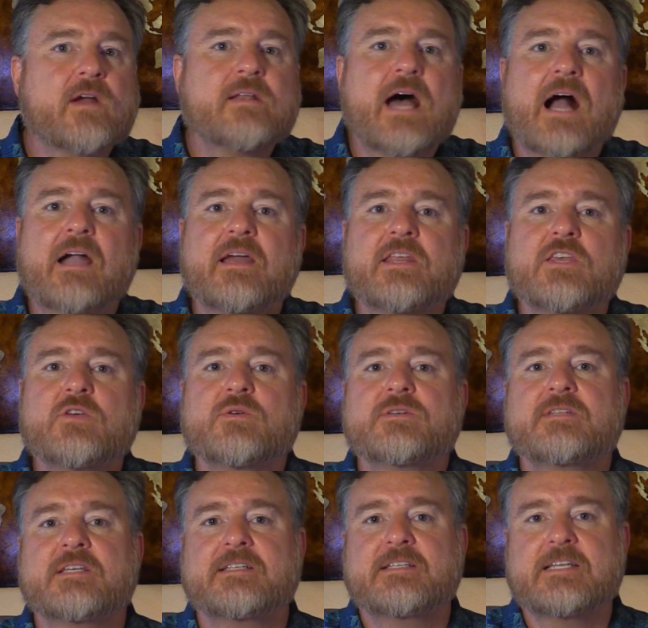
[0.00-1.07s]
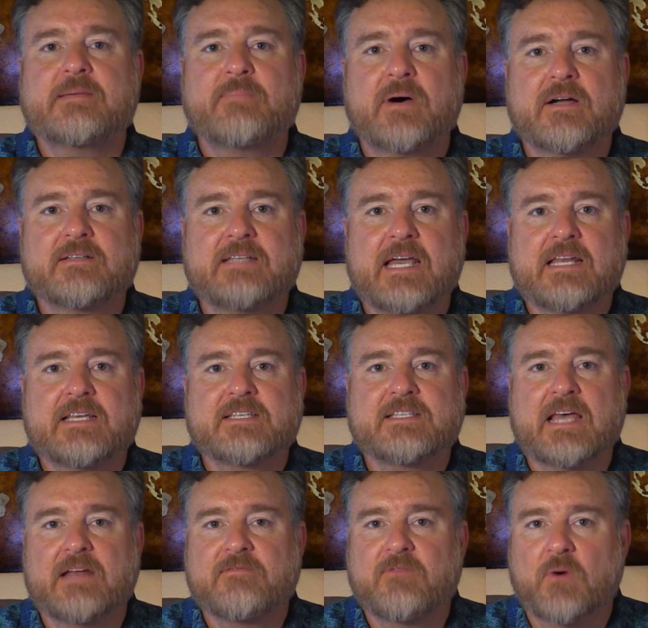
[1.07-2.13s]
are not going to use this debug data
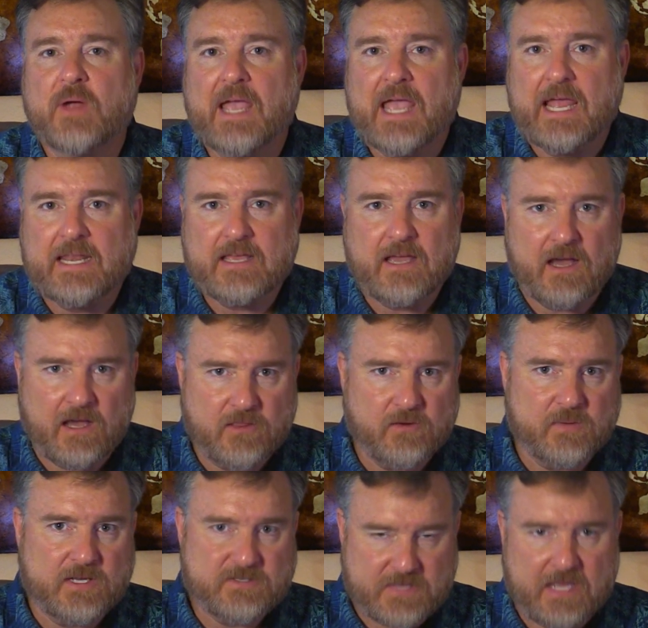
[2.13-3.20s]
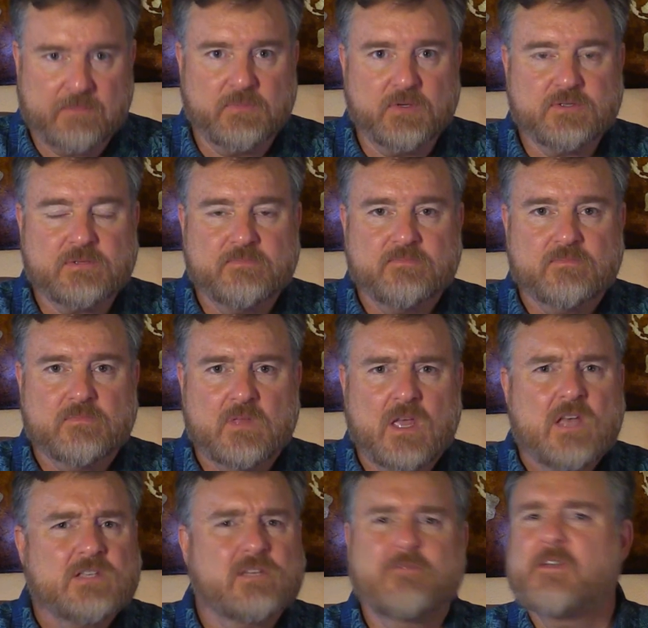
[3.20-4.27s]
set for any other examples.
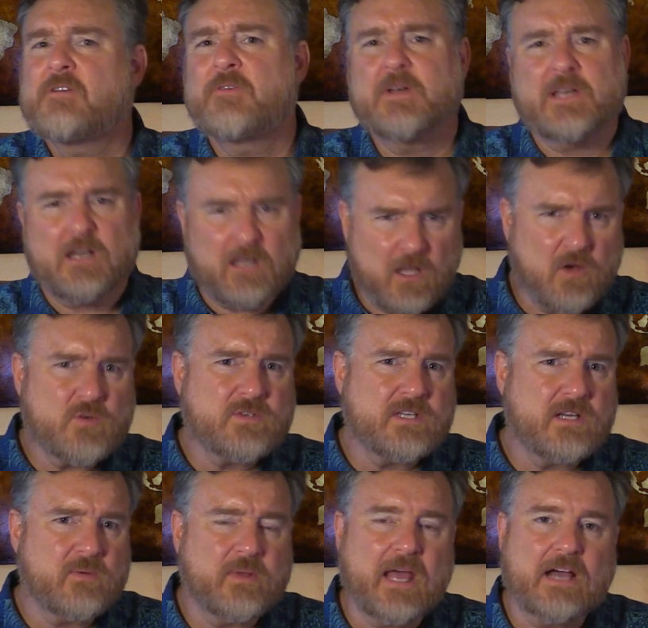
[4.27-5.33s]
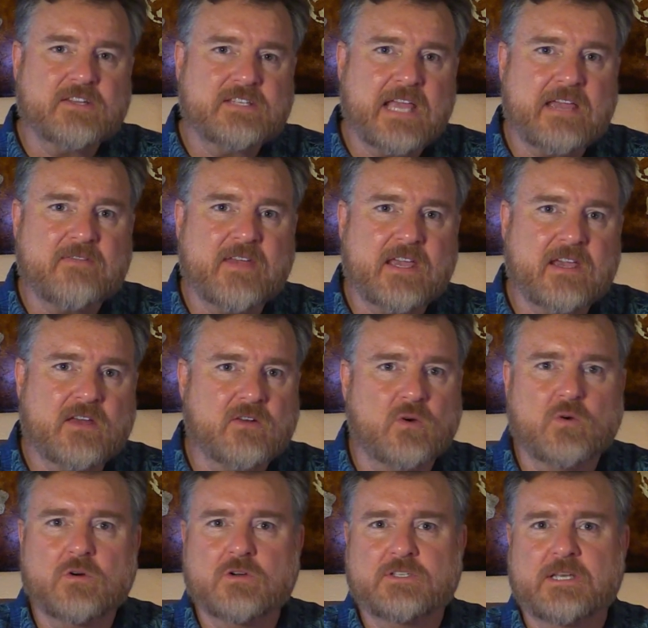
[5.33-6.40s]
So feel free to close it without saving it
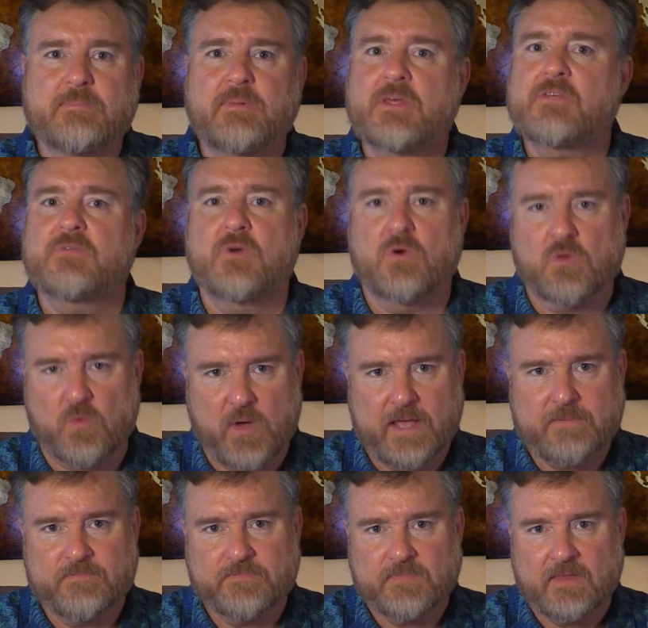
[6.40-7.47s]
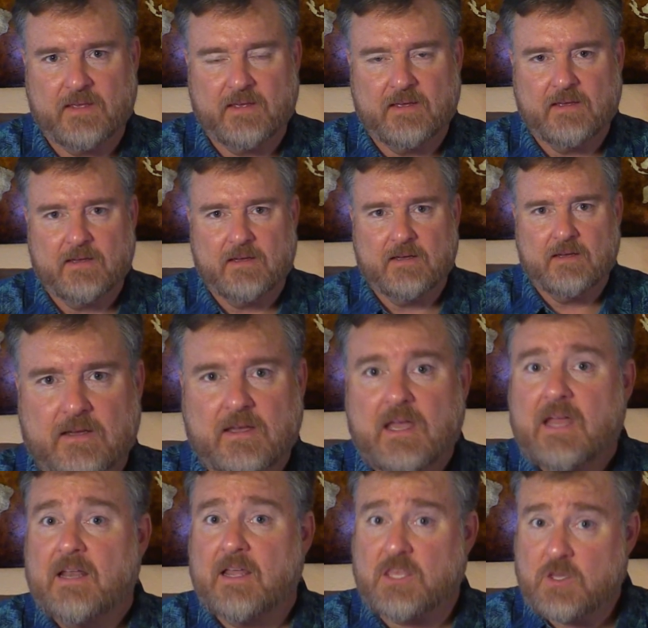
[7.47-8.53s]
or simply throw it away.
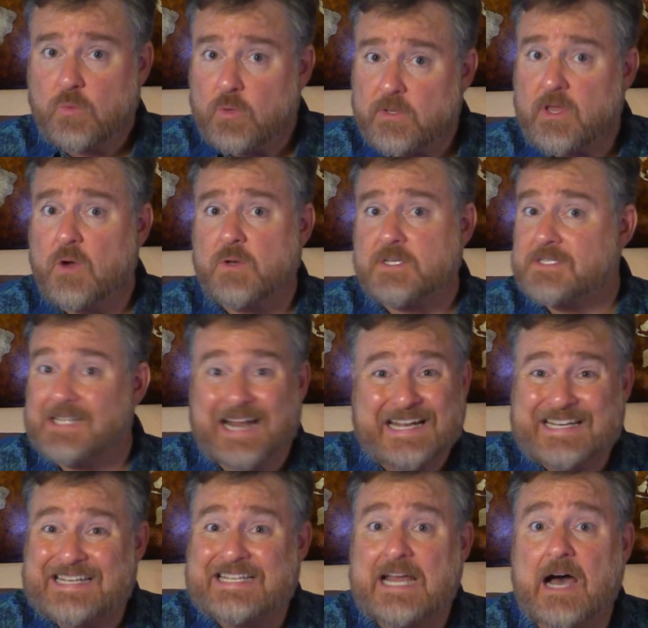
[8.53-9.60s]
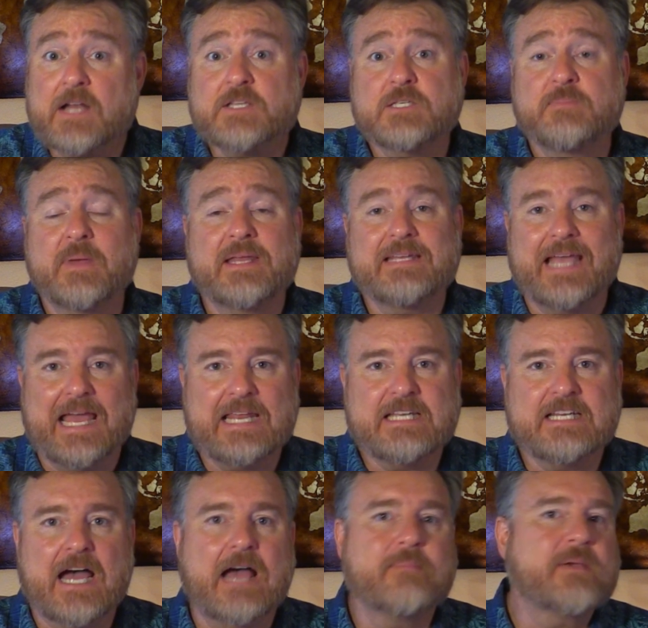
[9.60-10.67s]
Now you will notice that I did not spend any
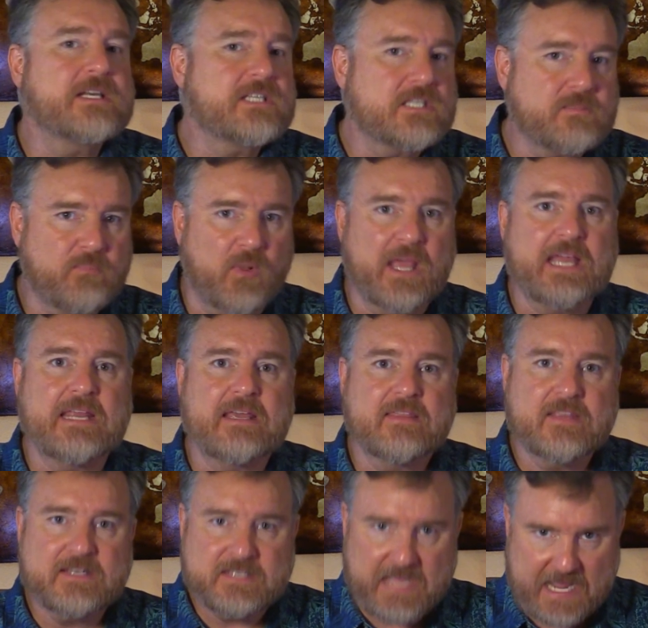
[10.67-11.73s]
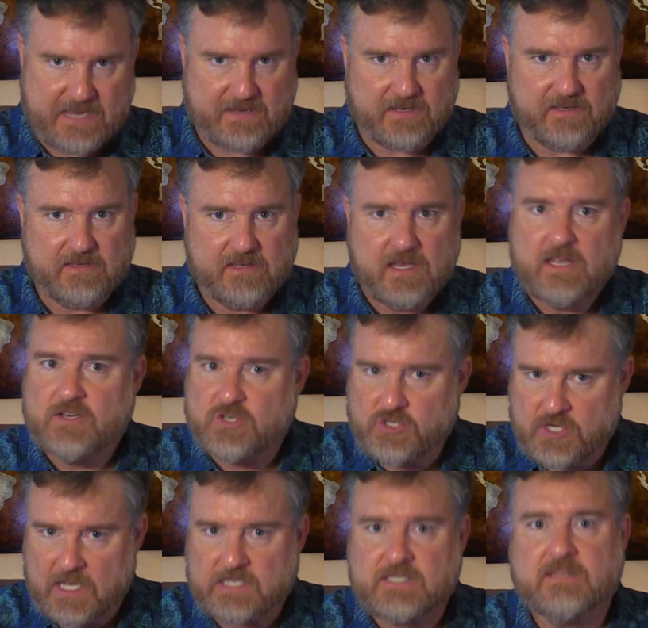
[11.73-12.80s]
time explaining the data,
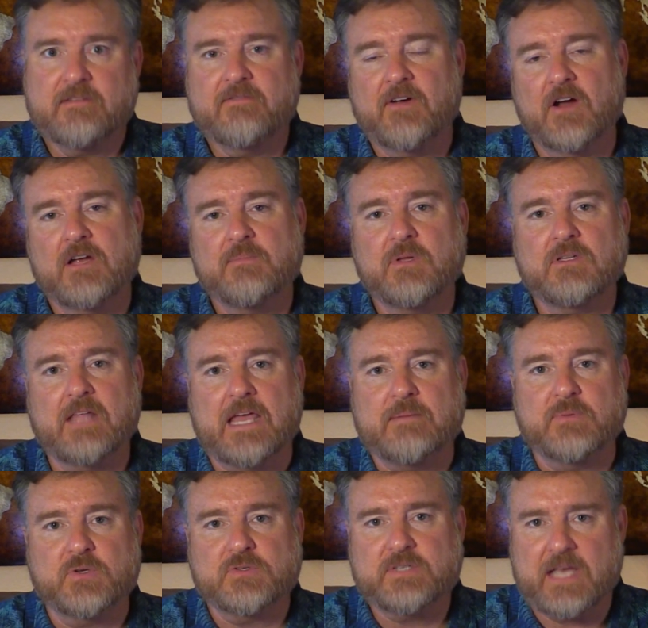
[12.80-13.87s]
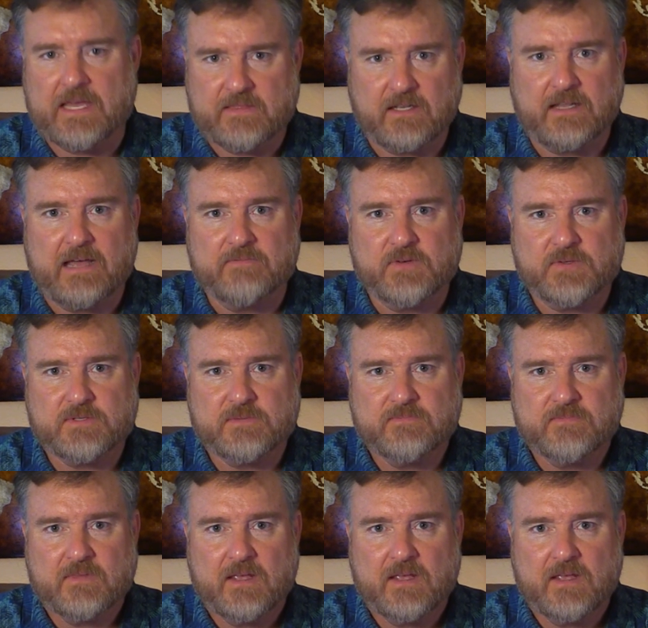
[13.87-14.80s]
just the variable labels and the levels